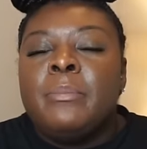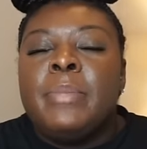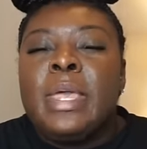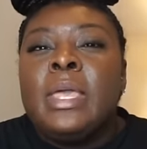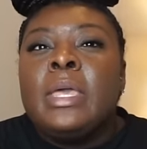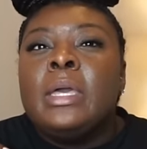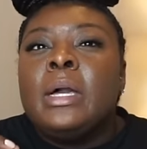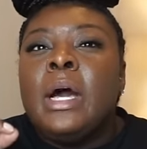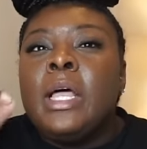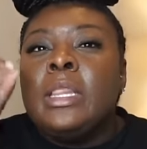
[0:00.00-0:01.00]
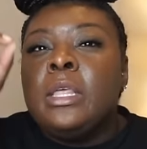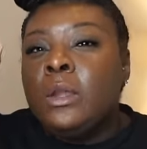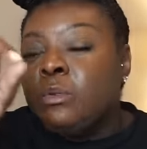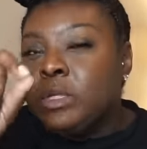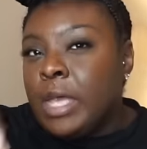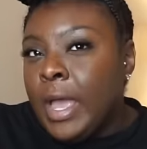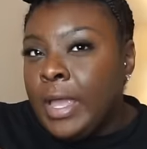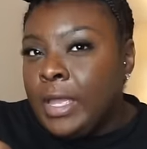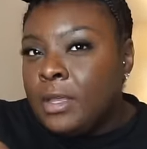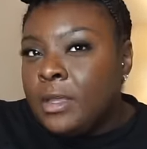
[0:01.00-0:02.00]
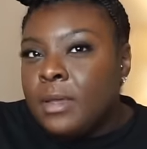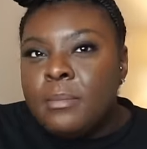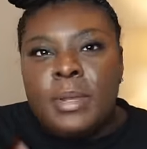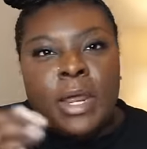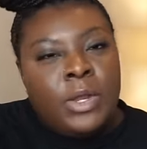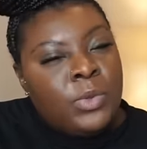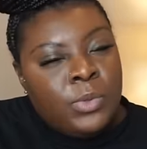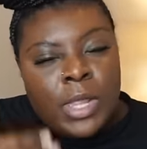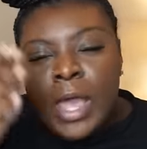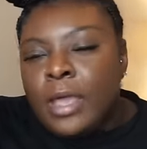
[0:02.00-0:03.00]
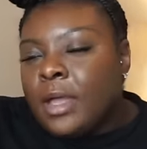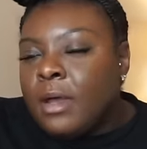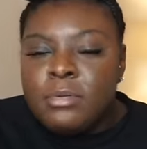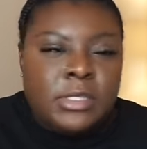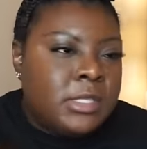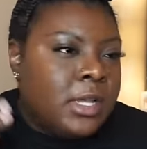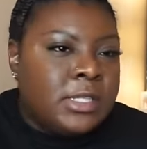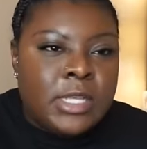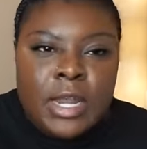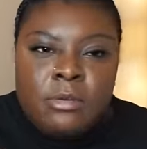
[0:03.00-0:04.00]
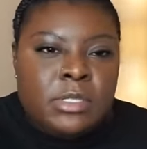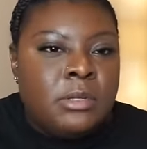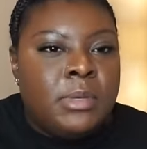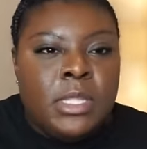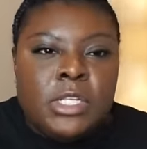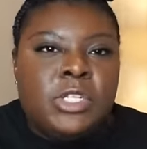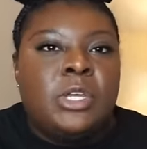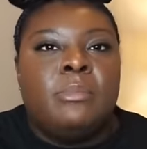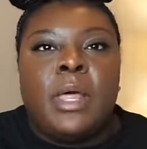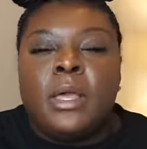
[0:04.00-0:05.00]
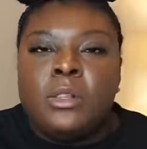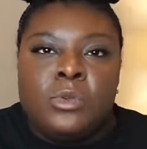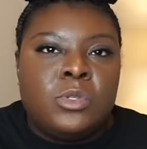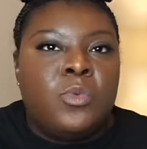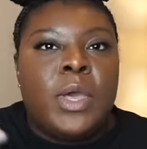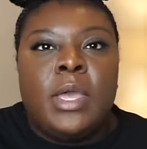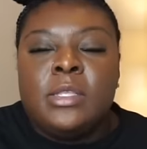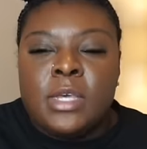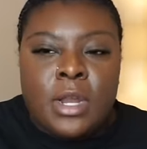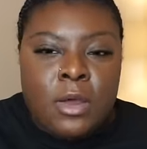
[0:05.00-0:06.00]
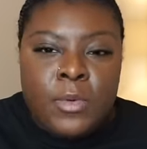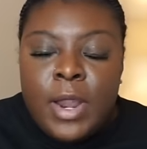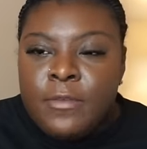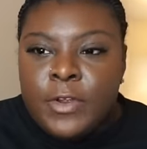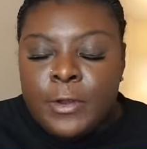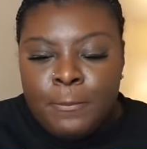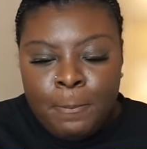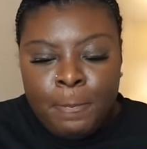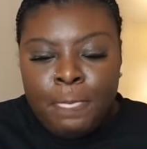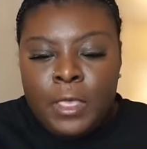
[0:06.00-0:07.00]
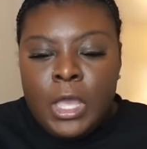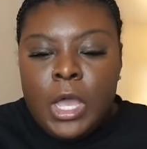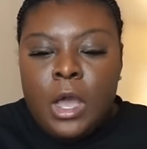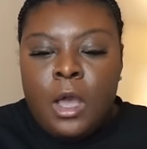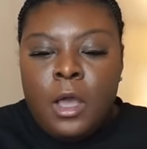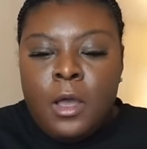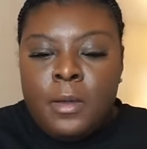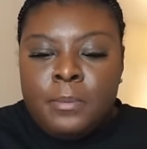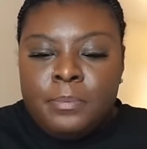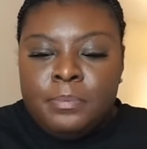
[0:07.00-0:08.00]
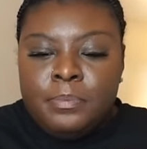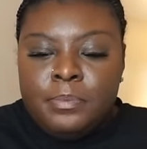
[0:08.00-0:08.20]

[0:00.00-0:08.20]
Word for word: being a little tight, but I knew, like, I said I was gonna be in the gym, like, losing weight, da, da, da, whatever. And